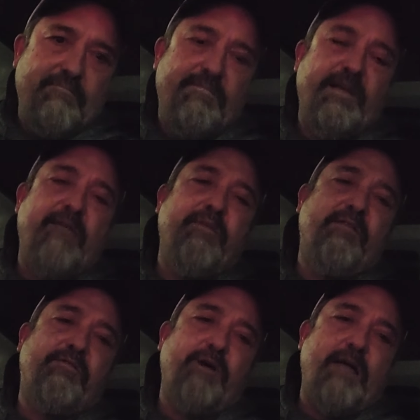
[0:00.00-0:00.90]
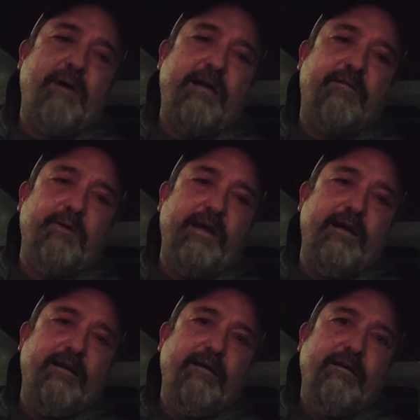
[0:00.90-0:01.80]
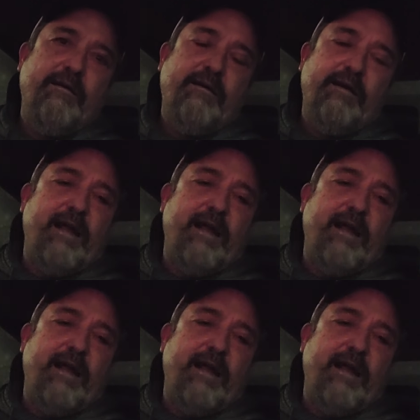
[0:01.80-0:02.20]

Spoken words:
done this throughout my career, and